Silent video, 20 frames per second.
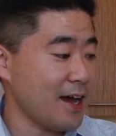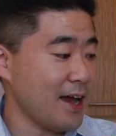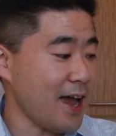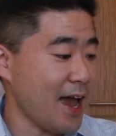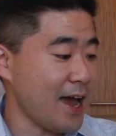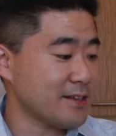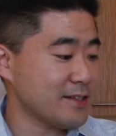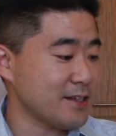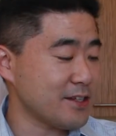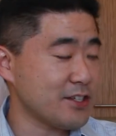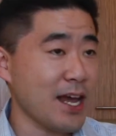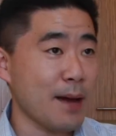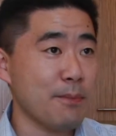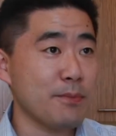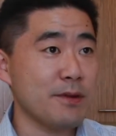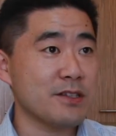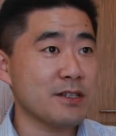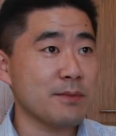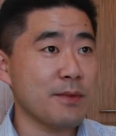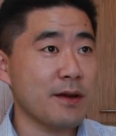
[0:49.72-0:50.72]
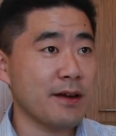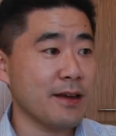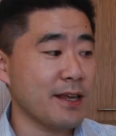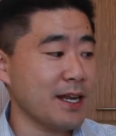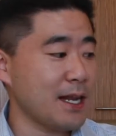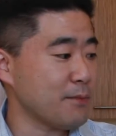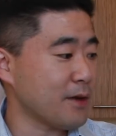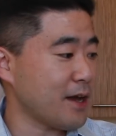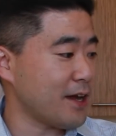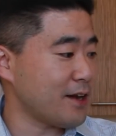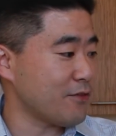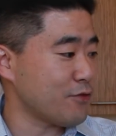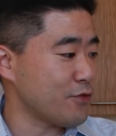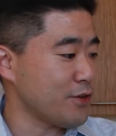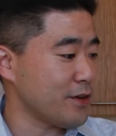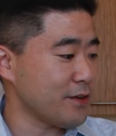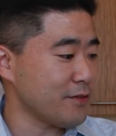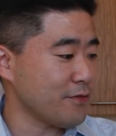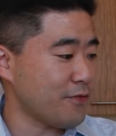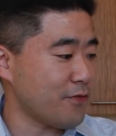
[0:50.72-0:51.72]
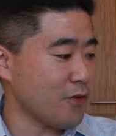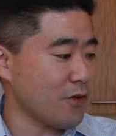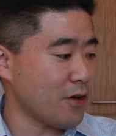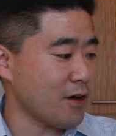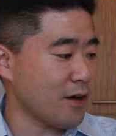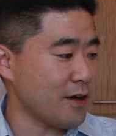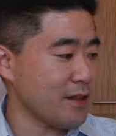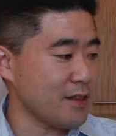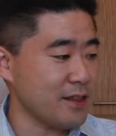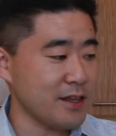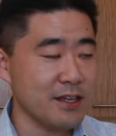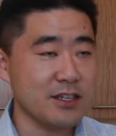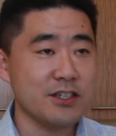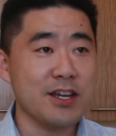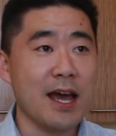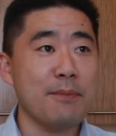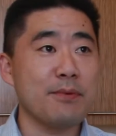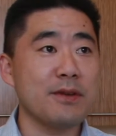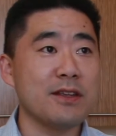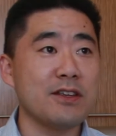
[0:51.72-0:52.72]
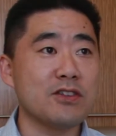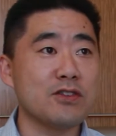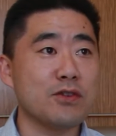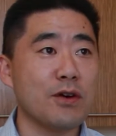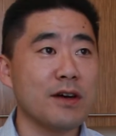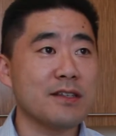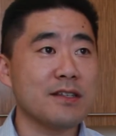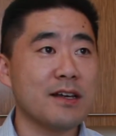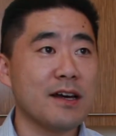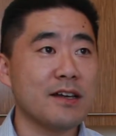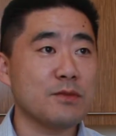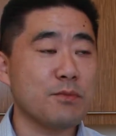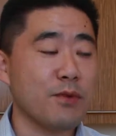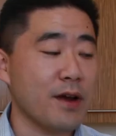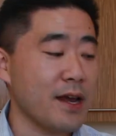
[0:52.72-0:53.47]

Uh, as a Japanese American, I'm kind of rooting for the Japanese soy sauce